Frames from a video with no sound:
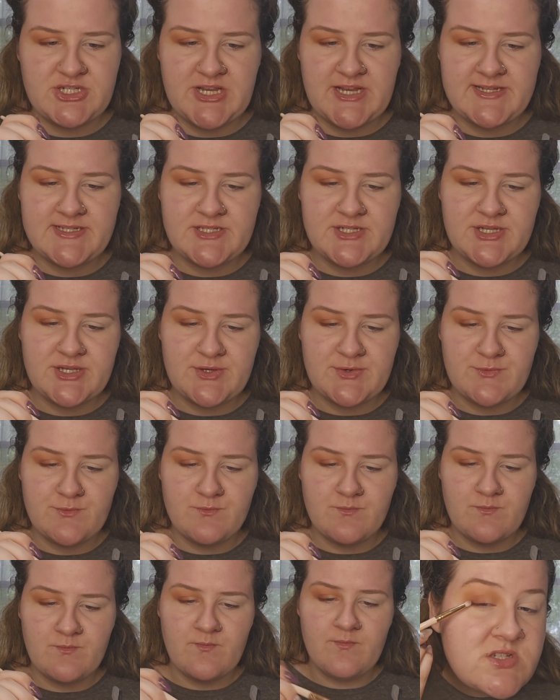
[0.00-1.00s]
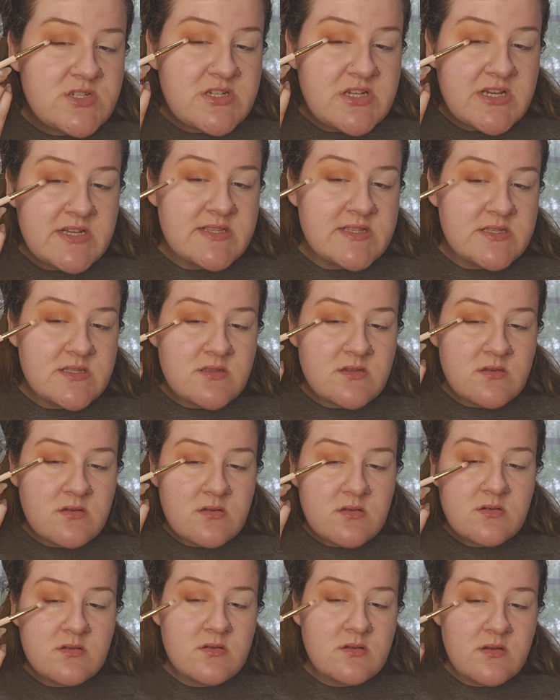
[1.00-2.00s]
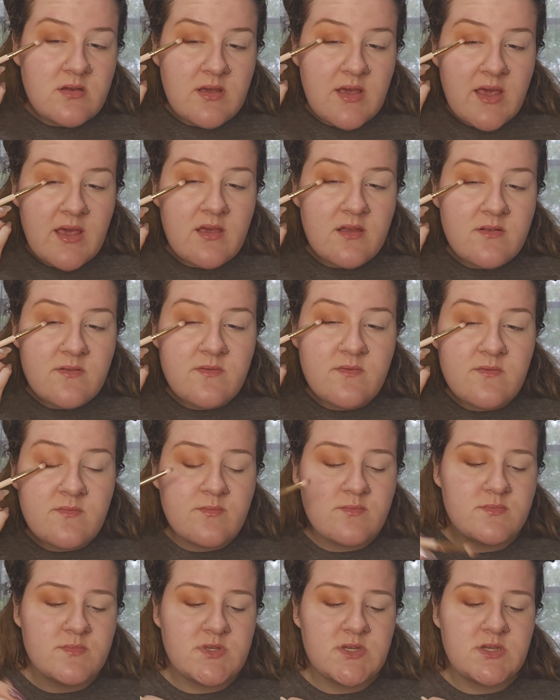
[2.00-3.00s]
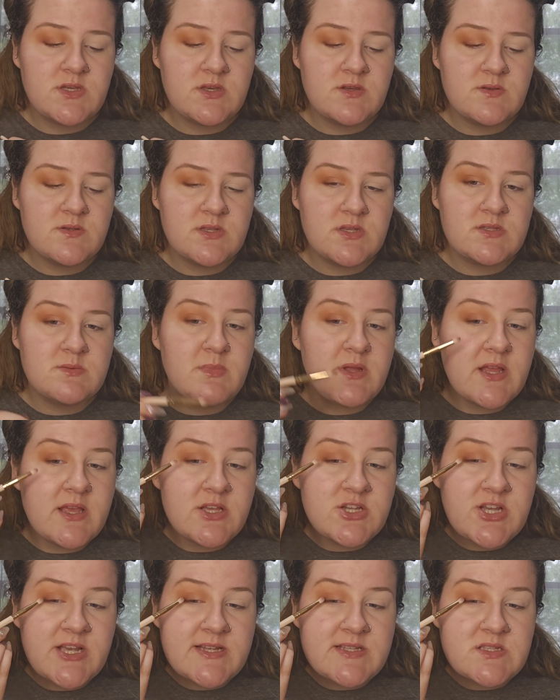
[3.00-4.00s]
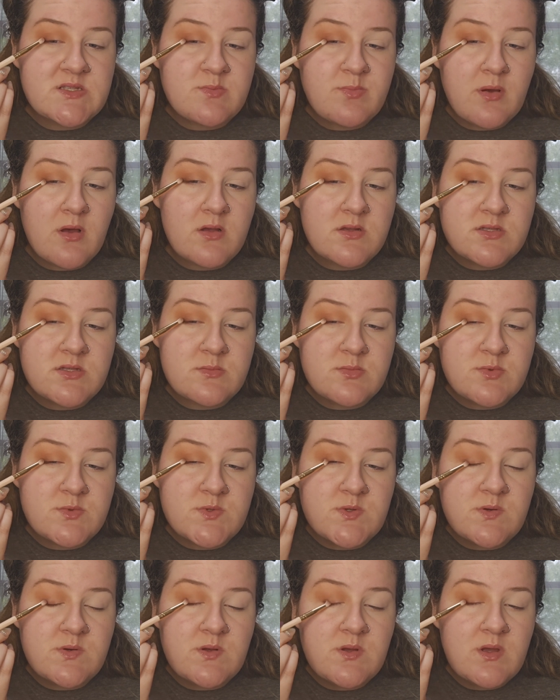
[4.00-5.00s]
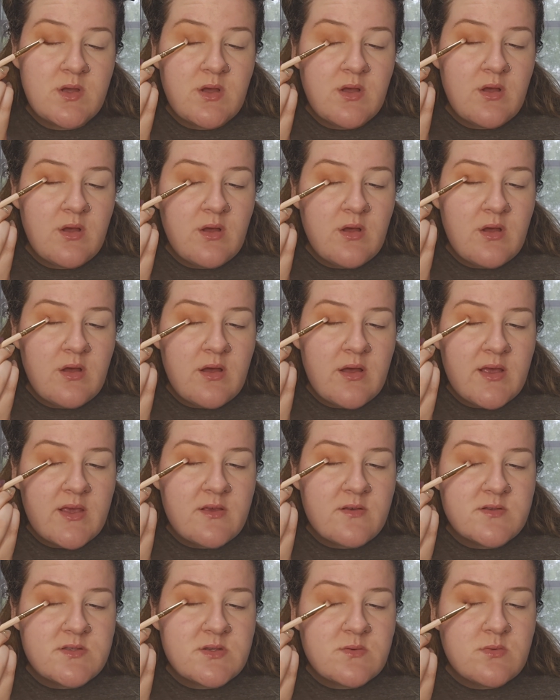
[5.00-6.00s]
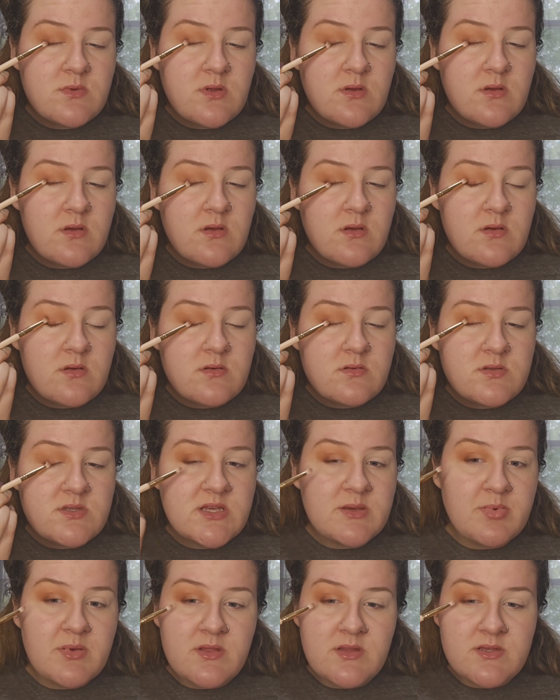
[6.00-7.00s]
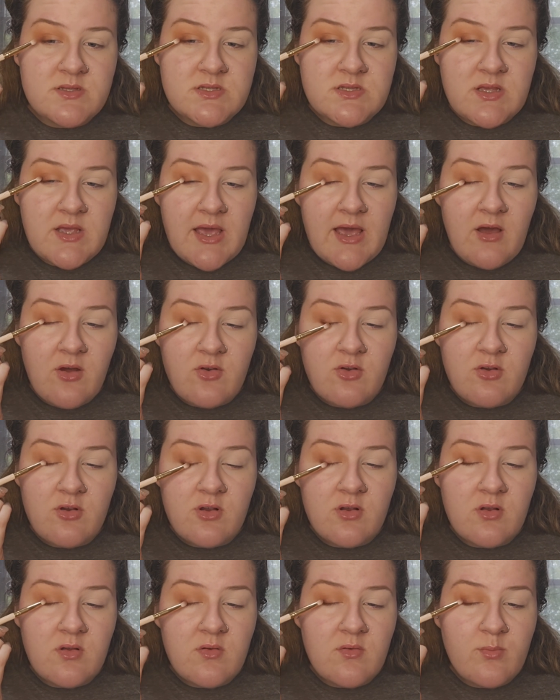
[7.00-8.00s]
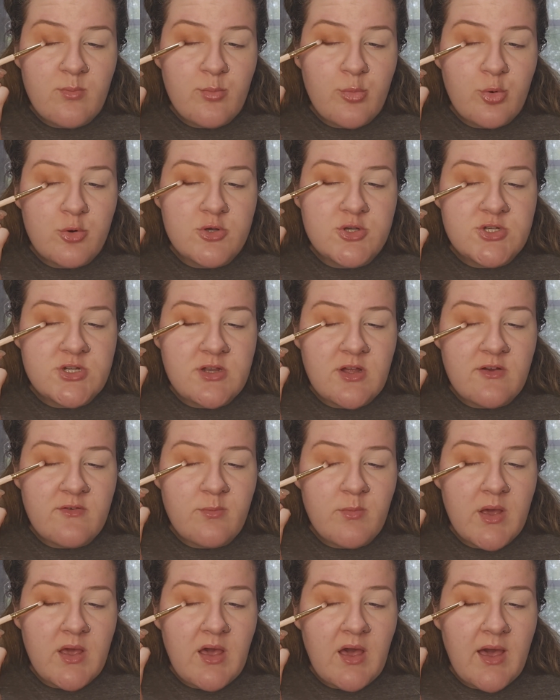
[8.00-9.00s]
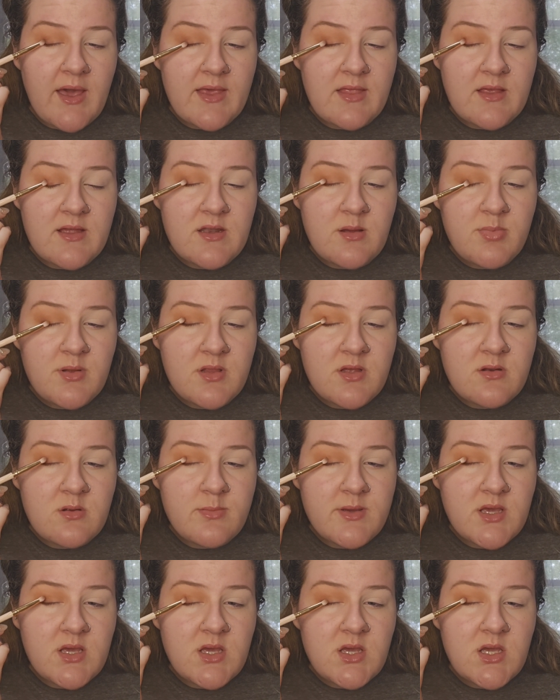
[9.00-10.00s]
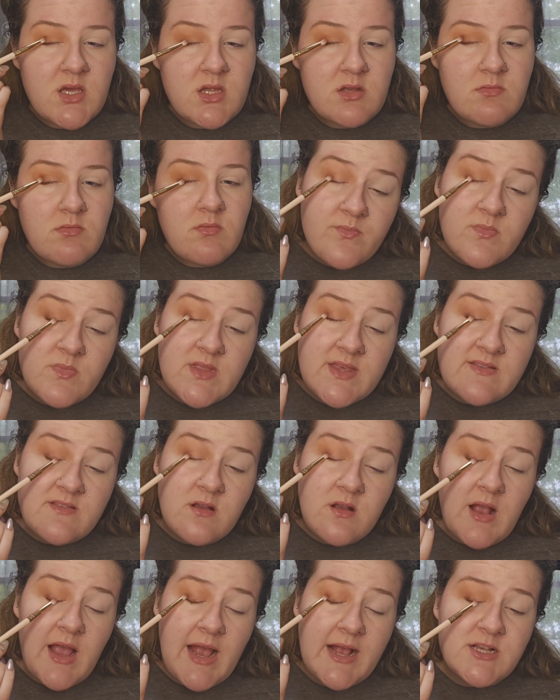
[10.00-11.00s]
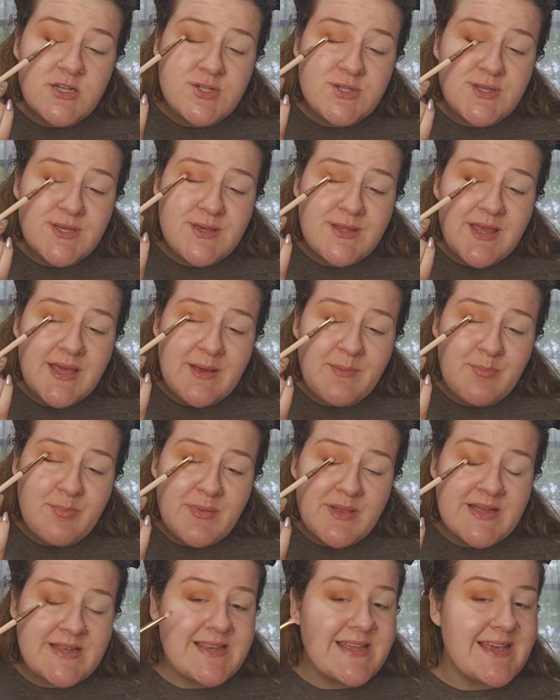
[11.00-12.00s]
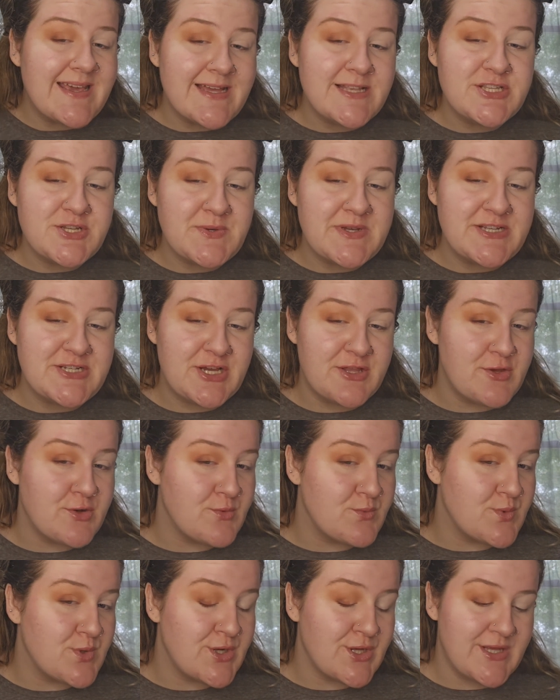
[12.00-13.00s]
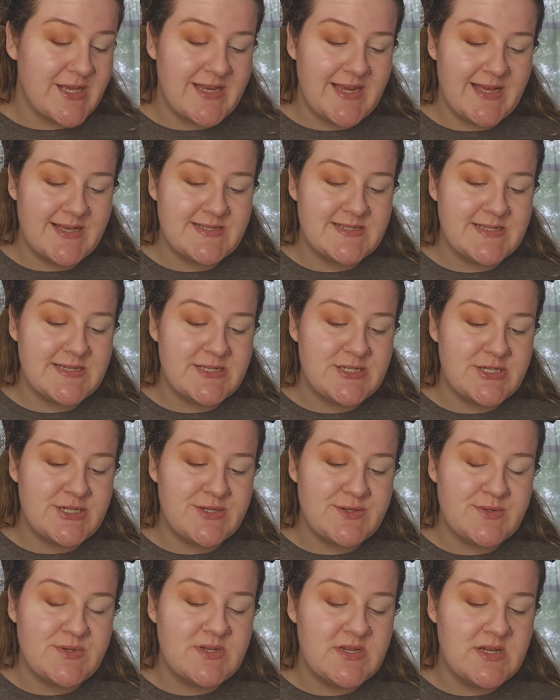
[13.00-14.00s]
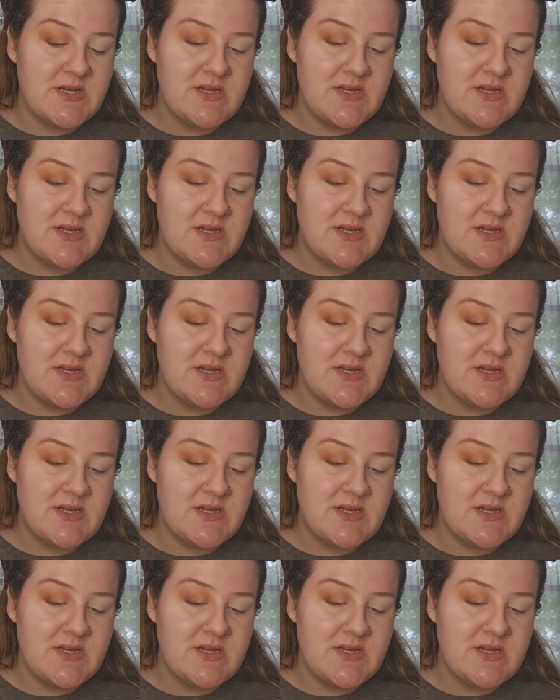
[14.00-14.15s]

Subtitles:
shade too, just to use as many shades as possible. I also want to deepen this outer portion of my eyelid up a little bit. These are actually like blending into each other really nicely too.